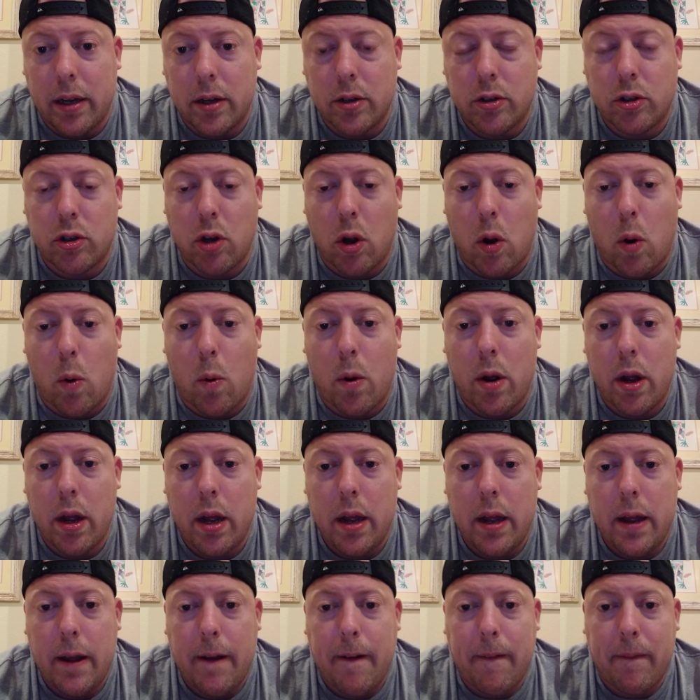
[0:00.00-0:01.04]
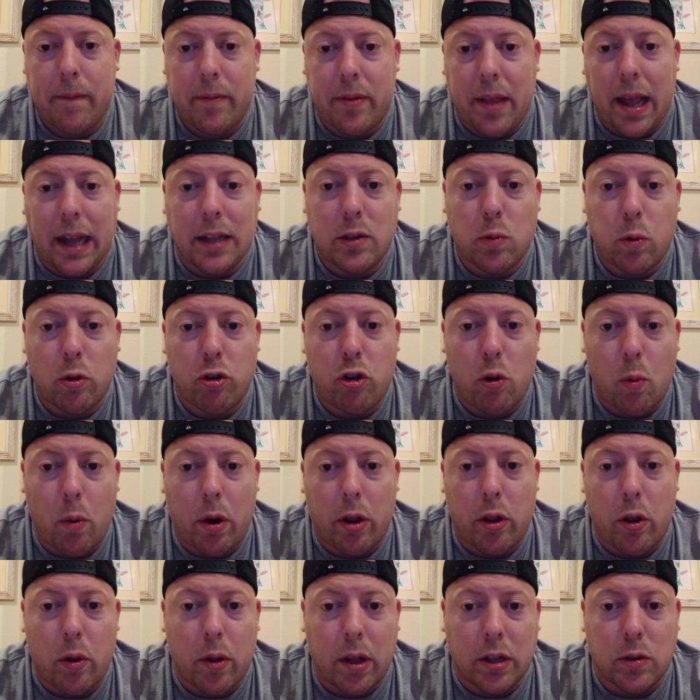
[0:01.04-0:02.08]
So that's what you want
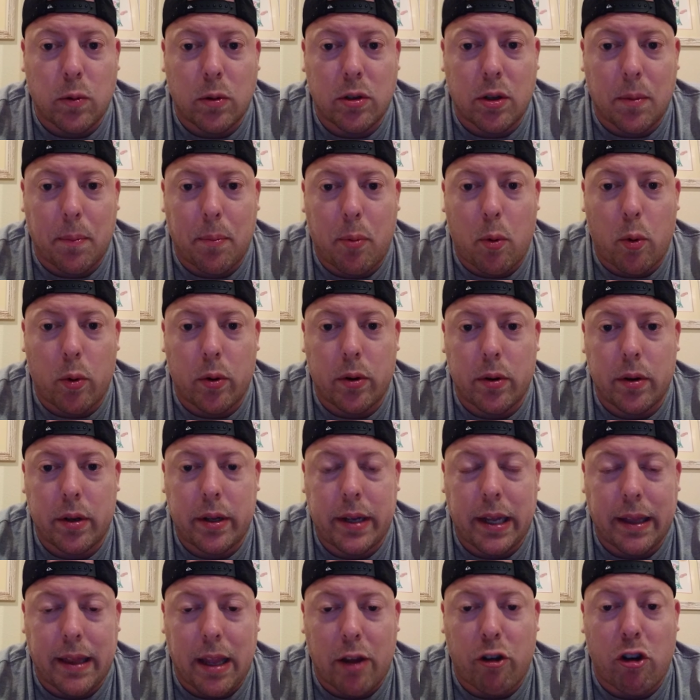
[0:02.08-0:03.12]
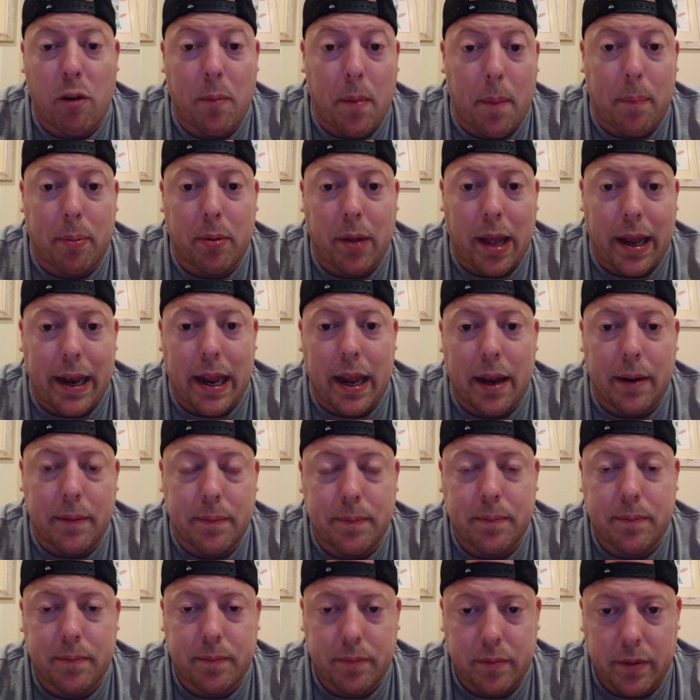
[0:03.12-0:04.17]
to do. That's what's important. Get that shipment plan in.
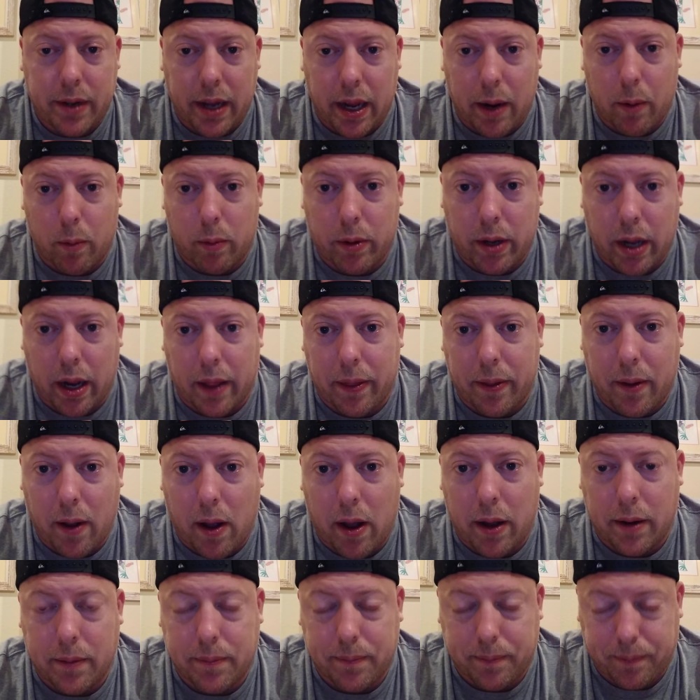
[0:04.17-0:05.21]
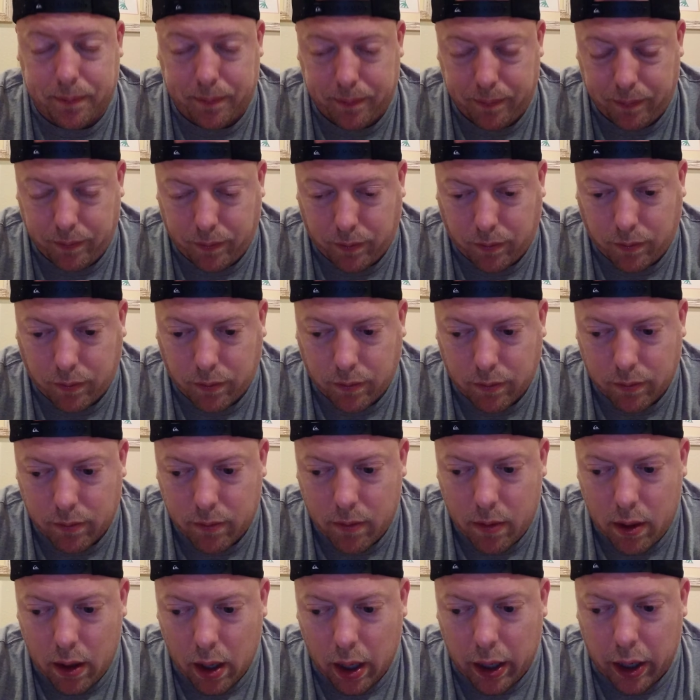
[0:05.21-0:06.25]
Get it done.
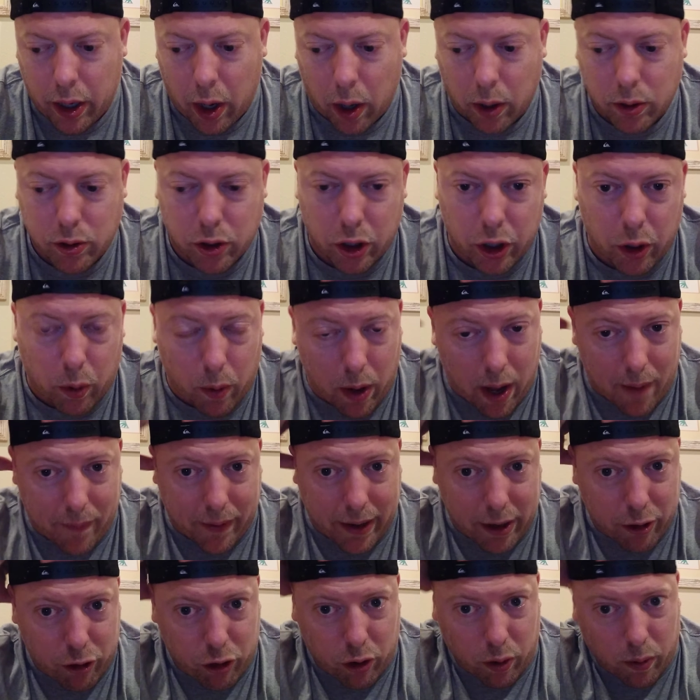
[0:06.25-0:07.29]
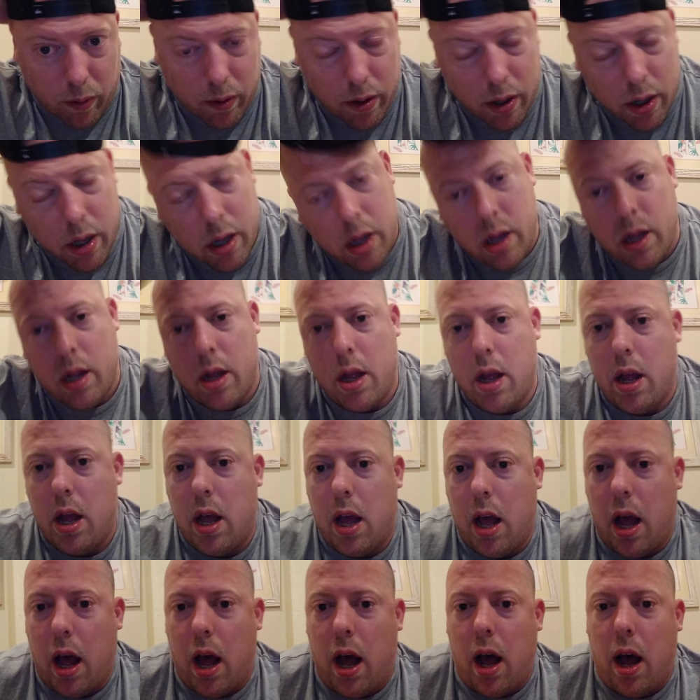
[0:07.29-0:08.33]
So you don't have an issue.
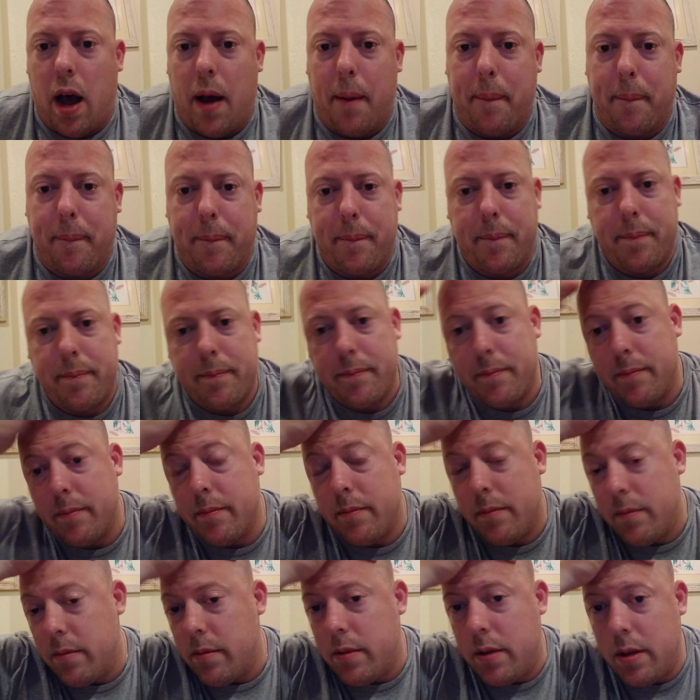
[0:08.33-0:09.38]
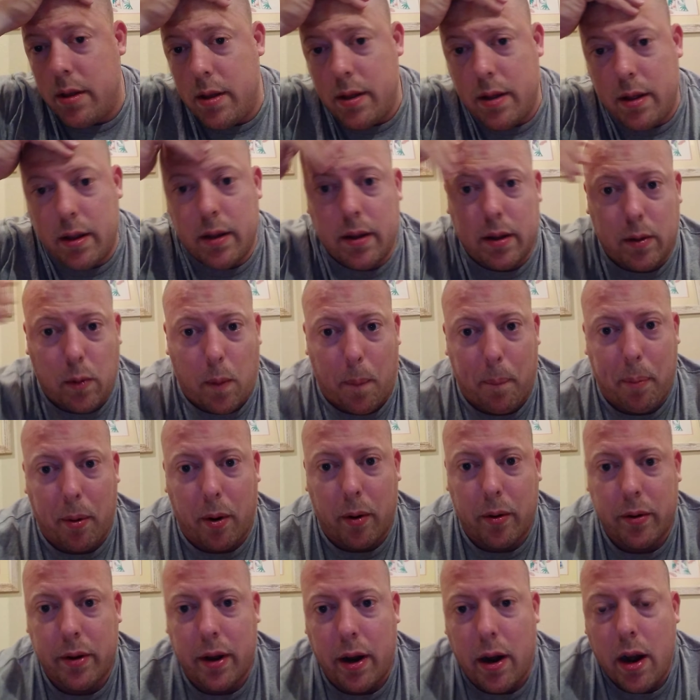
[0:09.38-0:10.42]

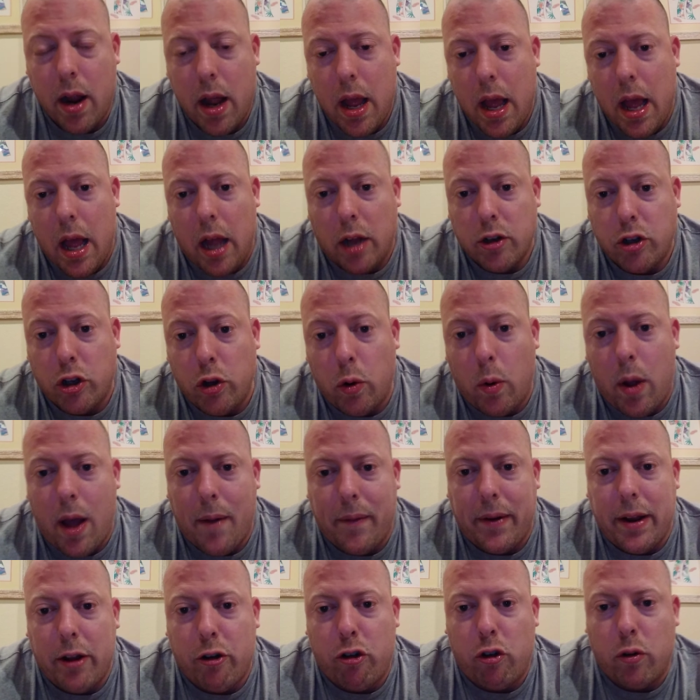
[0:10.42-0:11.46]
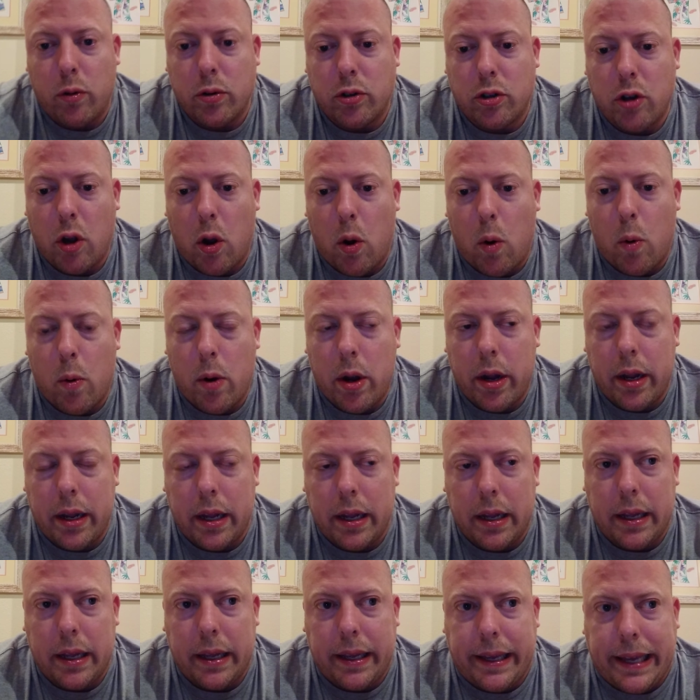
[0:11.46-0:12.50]
Burnt there. So you don't have an issue. So
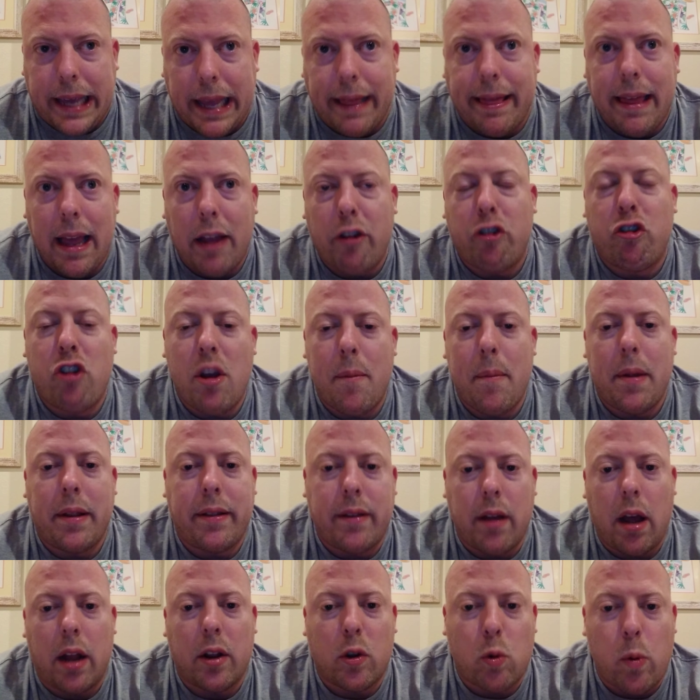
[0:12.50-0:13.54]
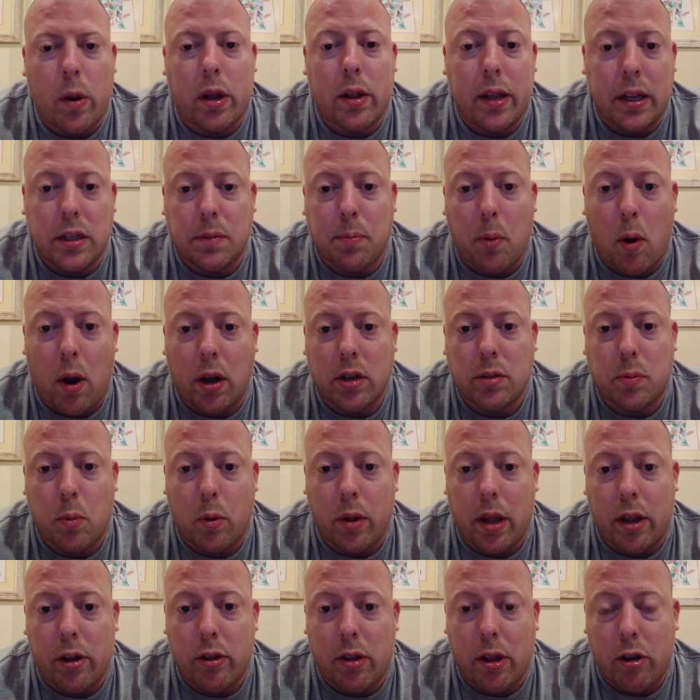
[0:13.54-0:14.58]
get that shipment done as quickly as possible.
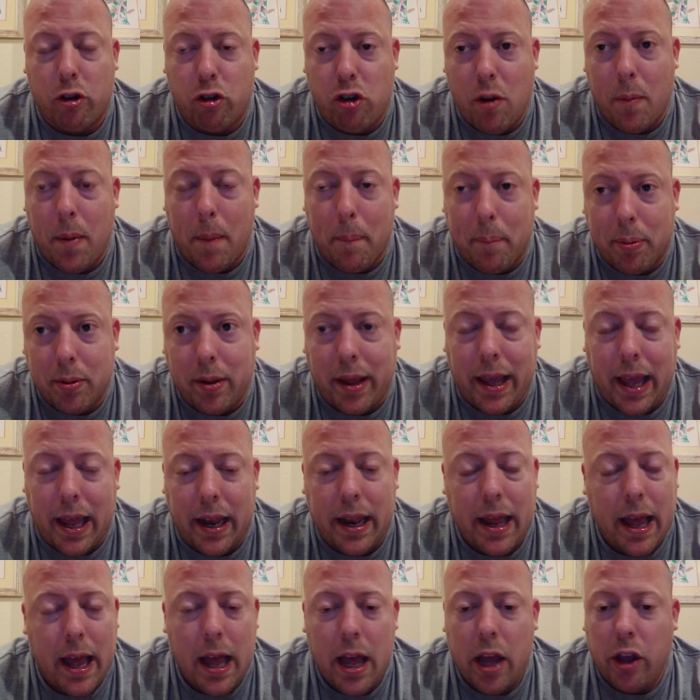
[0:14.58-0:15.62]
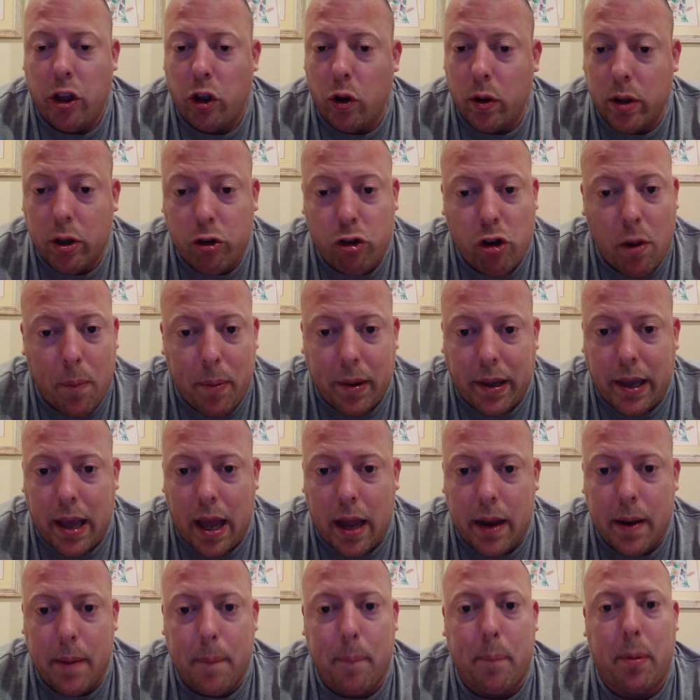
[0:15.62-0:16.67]
Right? The shipment plan. You don't have to ship it
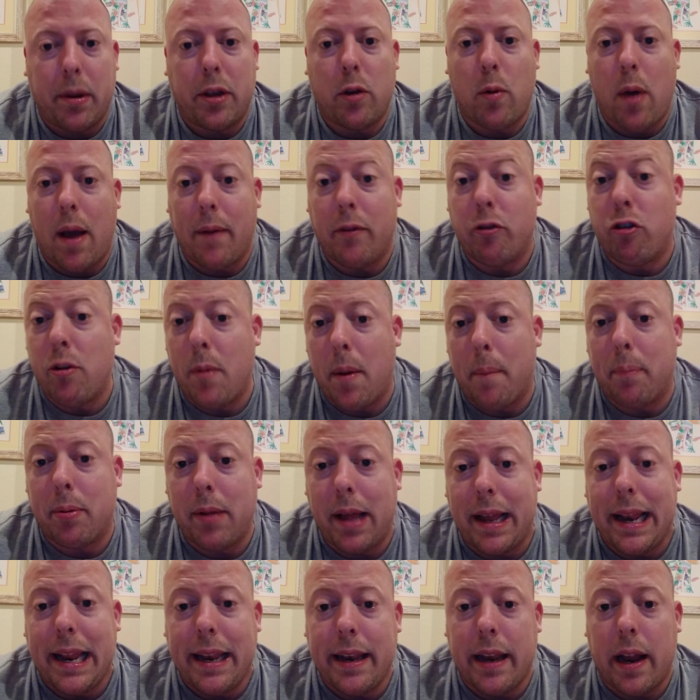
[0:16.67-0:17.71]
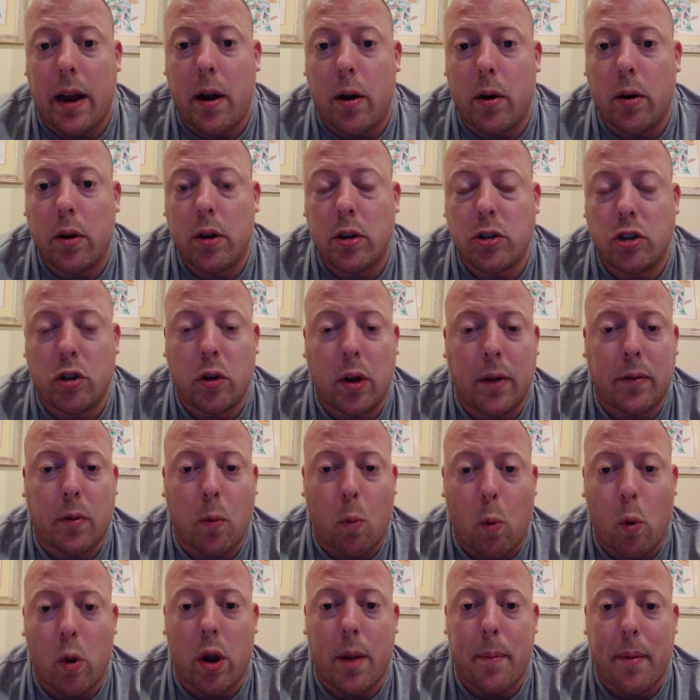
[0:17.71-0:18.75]
yet, but you have a shipment plan in there, so you don't have to
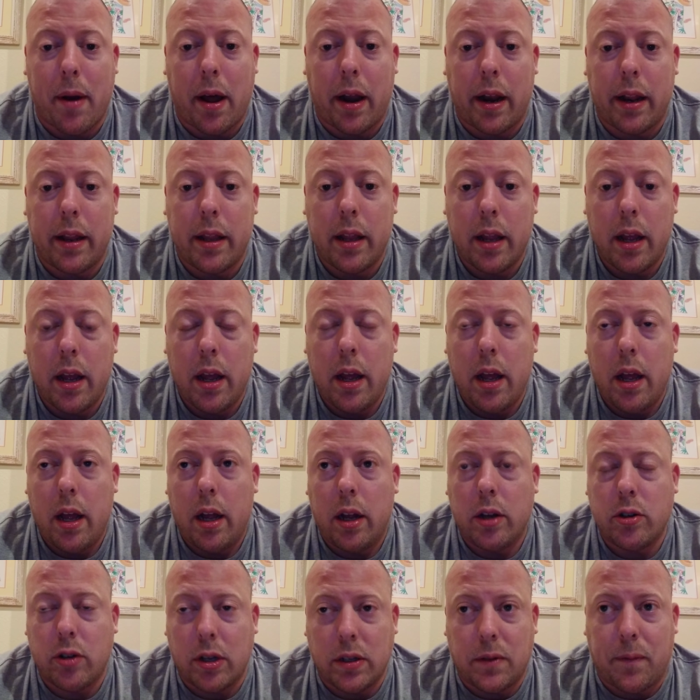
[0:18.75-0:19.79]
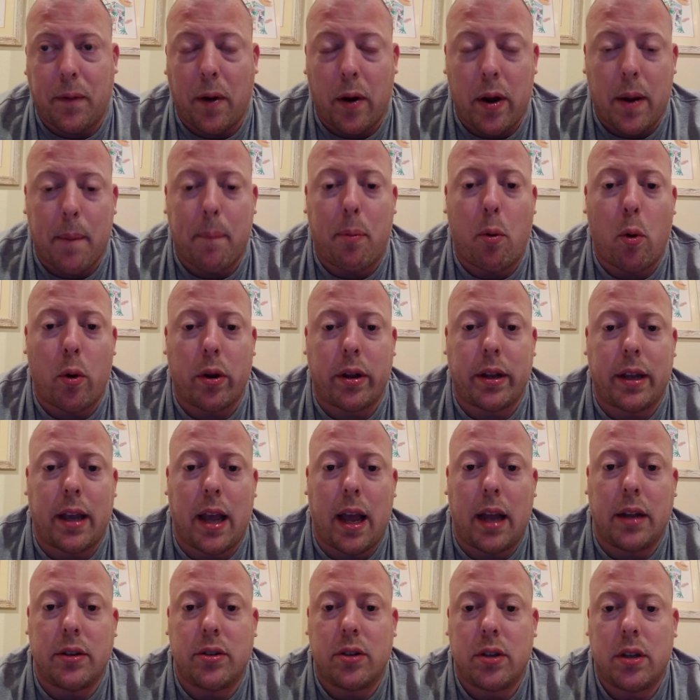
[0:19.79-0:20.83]
worry about it. So that's very important,
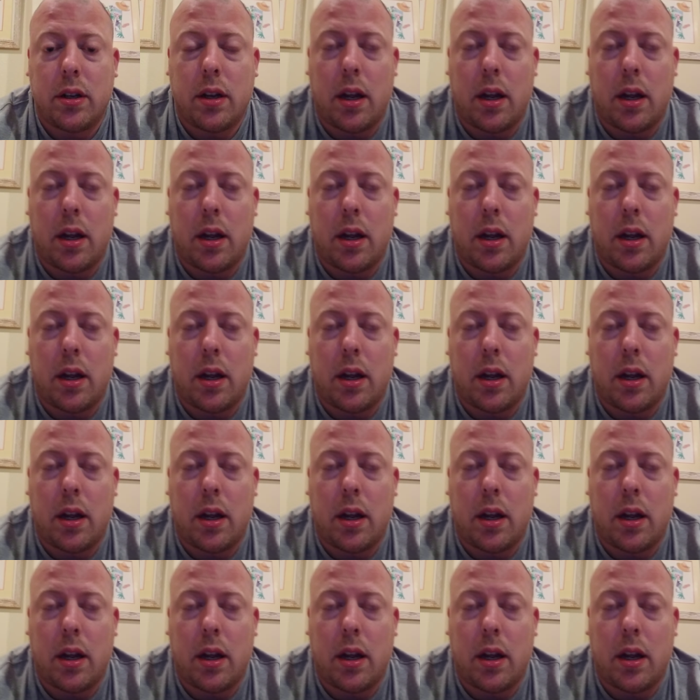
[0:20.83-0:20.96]
guys.